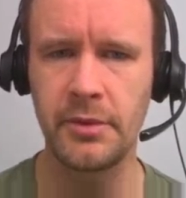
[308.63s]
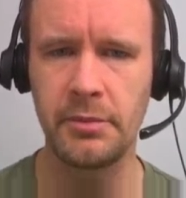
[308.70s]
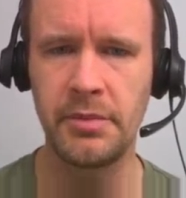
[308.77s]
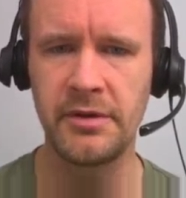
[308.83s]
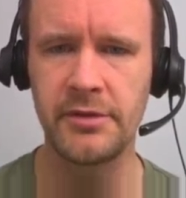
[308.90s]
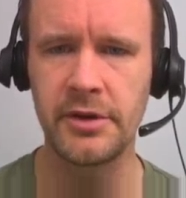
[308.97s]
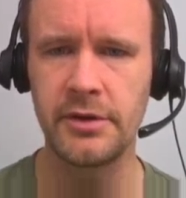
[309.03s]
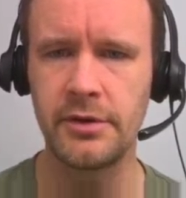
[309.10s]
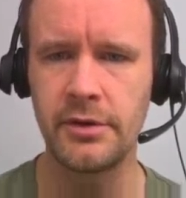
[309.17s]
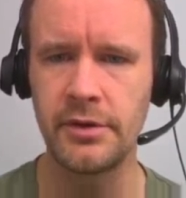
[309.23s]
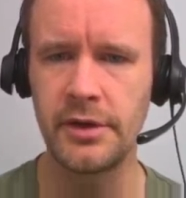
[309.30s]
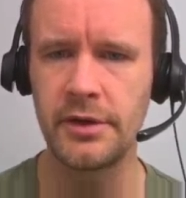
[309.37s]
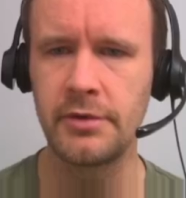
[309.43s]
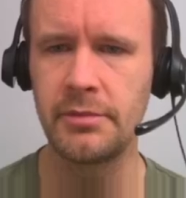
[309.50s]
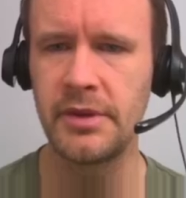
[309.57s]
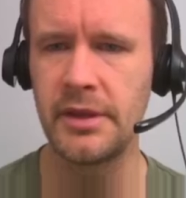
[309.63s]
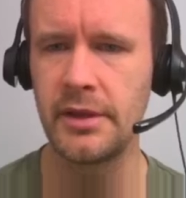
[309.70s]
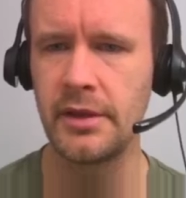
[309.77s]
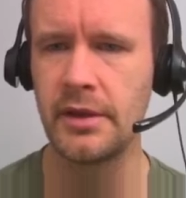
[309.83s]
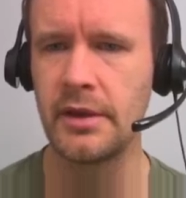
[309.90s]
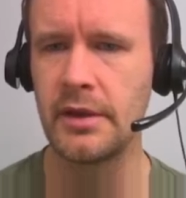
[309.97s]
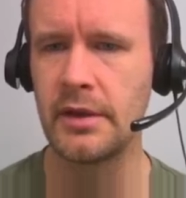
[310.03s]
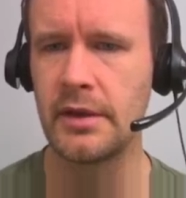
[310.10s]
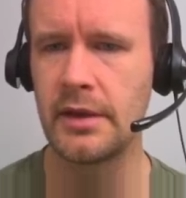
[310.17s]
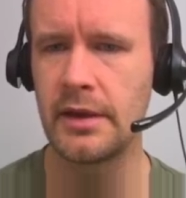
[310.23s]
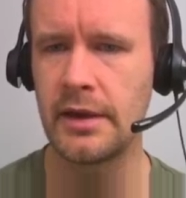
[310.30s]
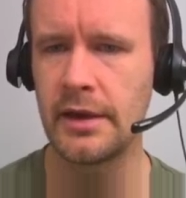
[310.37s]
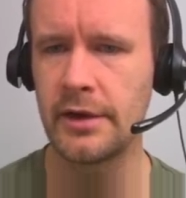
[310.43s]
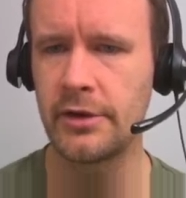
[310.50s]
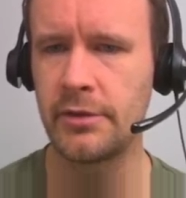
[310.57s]
pivot do you need to be
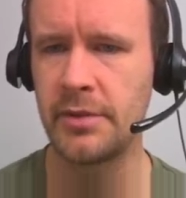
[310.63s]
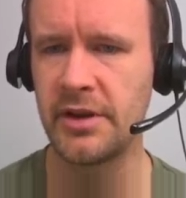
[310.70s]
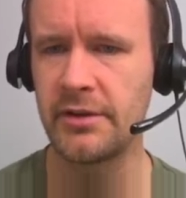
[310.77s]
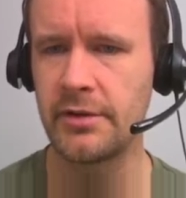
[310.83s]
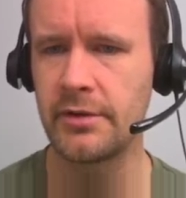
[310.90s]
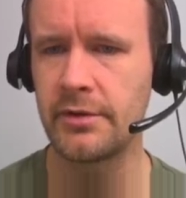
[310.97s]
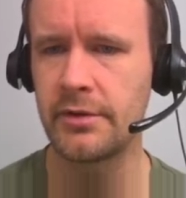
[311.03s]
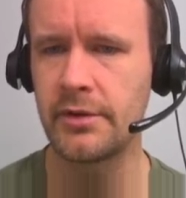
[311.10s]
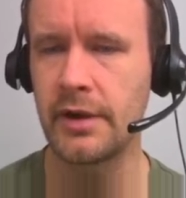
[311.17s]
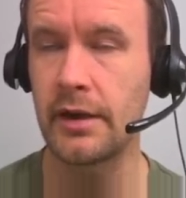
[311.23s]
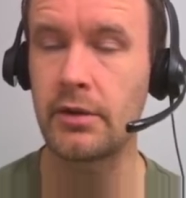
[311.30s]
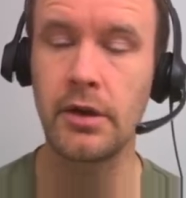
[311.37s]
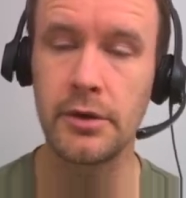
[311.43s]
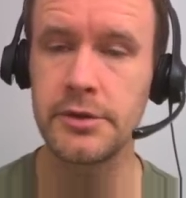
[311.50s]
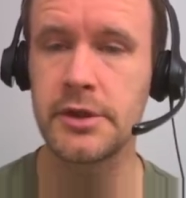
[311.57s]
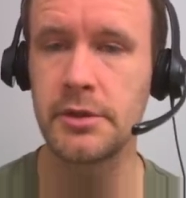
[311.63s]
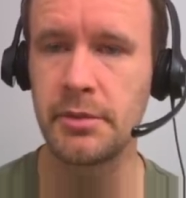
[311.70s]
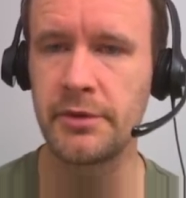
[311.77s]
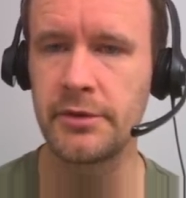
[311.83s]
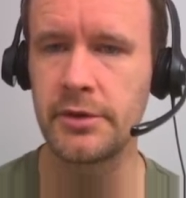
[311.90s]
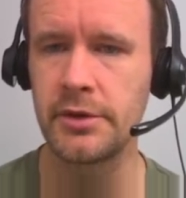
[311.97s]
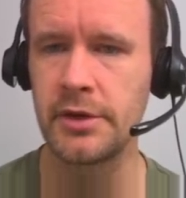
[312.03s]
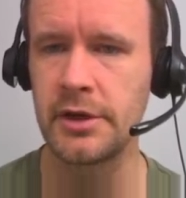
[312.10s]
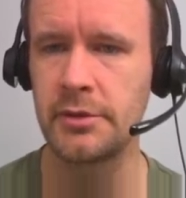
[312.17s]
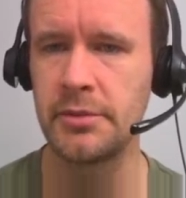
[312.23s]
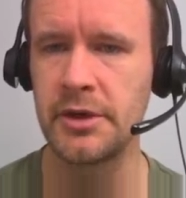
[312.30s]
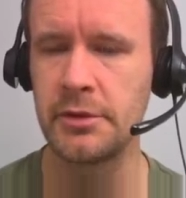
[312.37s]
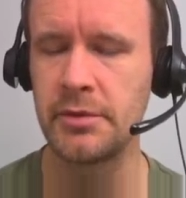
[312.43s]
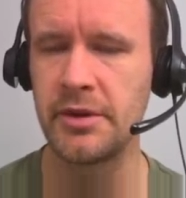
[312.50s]
uh, to be, how close to the pivot do you need to be to be